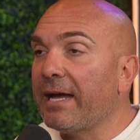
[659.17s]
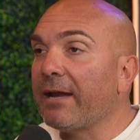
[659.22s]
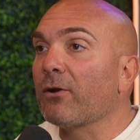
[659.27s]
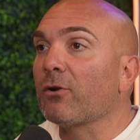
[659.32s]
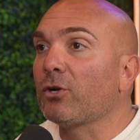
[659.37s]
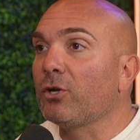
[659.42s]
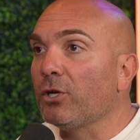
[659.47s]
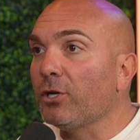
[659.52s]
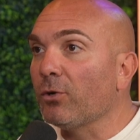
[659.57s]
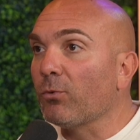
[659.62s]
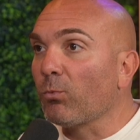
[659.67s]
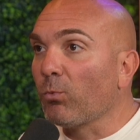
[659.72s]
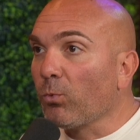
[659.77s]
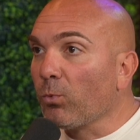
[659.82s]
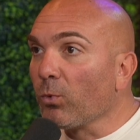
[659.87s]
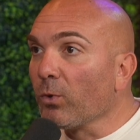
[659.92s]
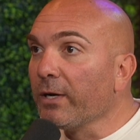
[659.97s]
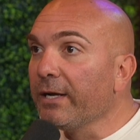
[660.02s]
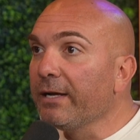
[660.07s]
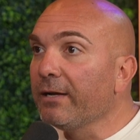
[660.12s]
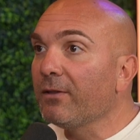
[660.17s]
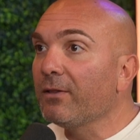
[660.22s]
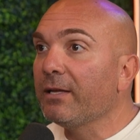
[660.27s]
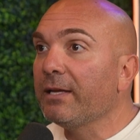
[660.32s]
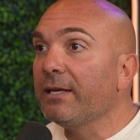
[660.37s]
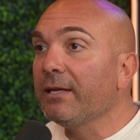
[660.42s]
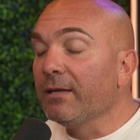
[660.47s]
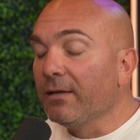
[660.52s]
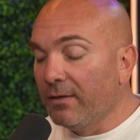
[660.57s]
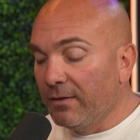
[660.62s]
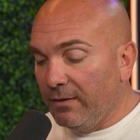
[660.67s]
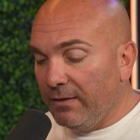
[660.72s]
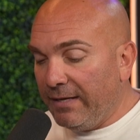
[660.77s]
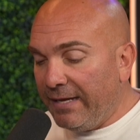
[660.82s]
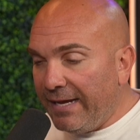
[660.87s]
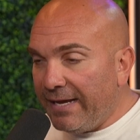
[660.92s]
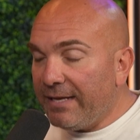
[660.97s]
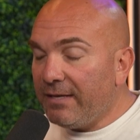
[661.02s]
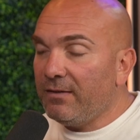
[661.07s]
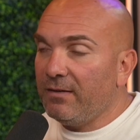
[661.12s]
are going to really
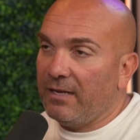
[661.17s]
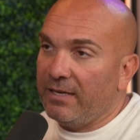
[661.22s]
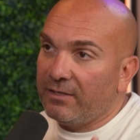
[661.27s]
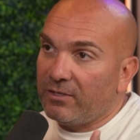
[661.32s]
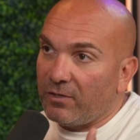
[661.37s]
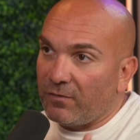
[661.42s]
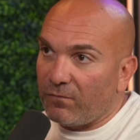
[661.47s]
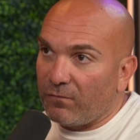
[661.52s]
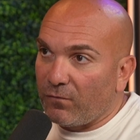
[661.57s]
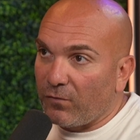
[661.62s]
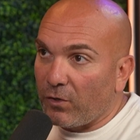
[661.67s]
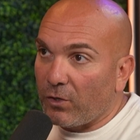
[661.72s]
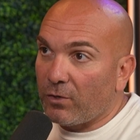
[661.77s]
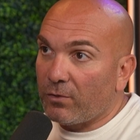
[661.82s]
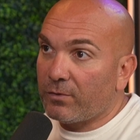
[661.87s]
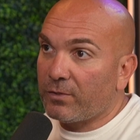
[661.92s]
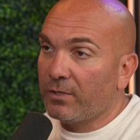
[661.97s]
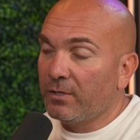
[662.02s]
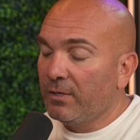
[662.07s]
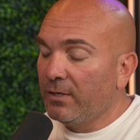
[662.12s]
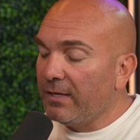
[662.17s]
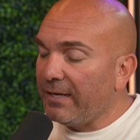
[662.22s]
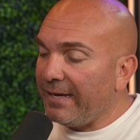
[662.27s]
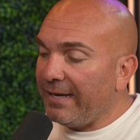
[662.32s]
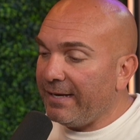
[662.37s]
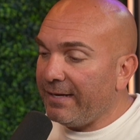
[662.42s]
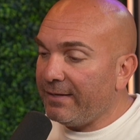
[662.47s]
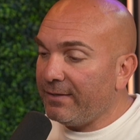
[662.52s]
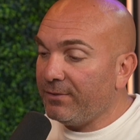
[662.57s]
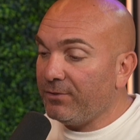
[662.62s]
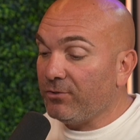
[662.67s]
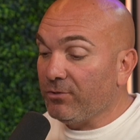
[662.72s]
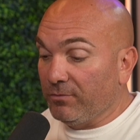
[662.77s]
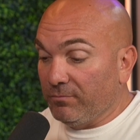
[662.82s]
hit and convert and